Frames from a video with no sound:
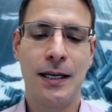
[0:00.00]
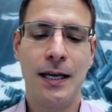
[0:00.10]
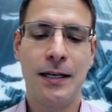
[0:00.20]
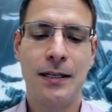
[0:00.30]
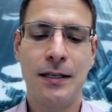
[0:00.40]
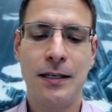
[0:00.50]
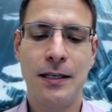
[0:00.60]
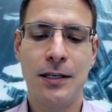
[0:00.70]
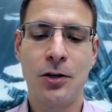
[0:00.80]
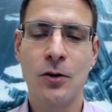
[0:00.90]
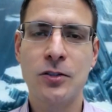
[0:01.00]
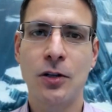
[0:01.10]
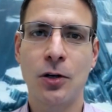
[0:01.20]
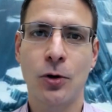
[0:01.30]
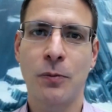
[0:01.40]
And he goes
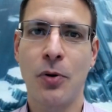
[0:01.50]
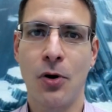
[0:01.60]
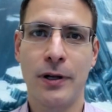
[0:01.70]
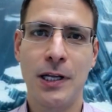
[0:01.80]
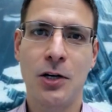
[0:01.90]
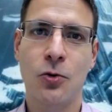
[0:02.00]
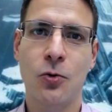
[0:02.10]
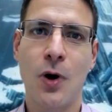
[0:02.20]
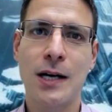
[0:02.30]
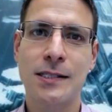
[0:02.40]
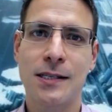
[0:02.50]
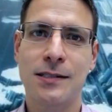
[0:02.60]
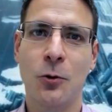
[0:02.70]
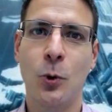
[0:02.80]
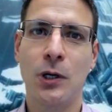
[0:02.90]
to the North Pole and he
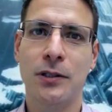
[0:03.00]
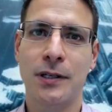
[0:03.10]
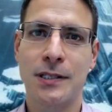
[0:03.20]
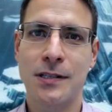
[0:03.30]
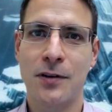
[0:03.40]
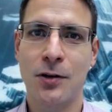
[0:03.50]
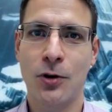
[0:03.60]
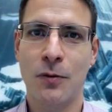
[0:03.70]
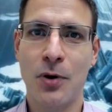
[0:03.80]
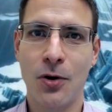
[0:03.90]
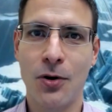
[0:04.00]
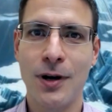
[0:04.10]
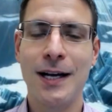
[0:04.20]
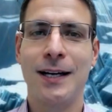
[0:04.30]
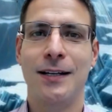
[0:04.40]
crosses the wilderness of the North
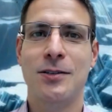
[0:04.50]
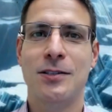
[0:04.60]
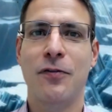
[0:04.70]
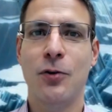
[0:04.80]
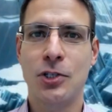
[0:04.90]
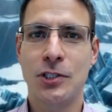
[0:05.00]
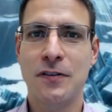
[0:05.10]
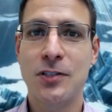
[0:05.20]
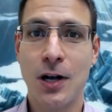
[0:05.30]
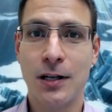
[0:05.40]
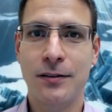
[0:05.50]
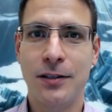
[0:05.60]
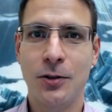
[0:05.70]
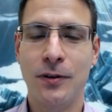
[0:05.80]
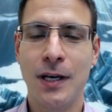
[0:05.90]
Pole. There's the Fortress of
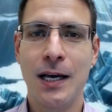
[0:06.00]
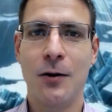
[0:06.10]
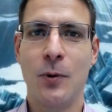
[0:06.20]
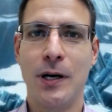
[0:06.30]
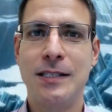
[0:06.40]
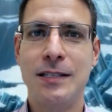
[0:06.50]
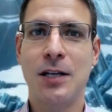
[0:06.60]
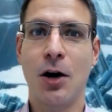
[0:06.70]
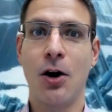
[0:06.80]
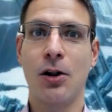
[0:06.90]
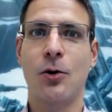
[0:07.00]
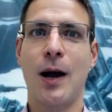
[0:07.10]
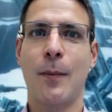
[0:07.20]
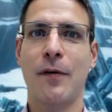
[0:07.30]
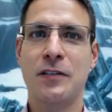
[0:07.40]
Solitude, where he sees the
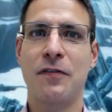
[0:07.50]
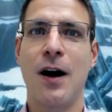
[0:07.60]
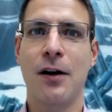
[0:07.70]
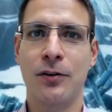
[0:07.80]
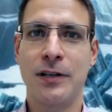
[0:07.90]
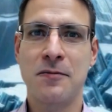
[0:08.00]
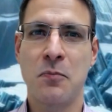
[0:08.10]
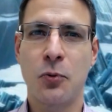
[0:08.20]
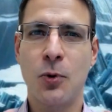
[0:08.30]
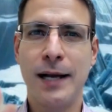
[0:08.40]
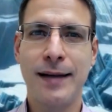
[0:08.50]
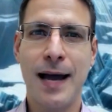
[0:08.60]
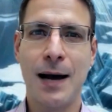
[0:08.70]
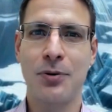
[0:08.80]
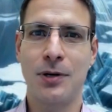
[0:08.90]
hologram of his father, this bright
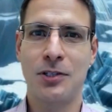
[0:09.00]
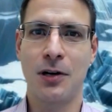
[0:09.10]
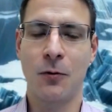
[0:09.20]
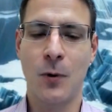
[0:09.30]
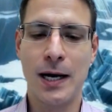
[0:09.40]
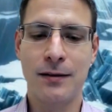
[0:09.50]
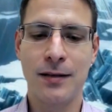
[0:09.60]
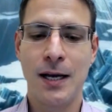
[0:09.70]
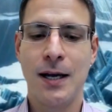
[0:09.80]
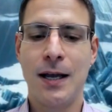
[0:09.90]
apparition in white.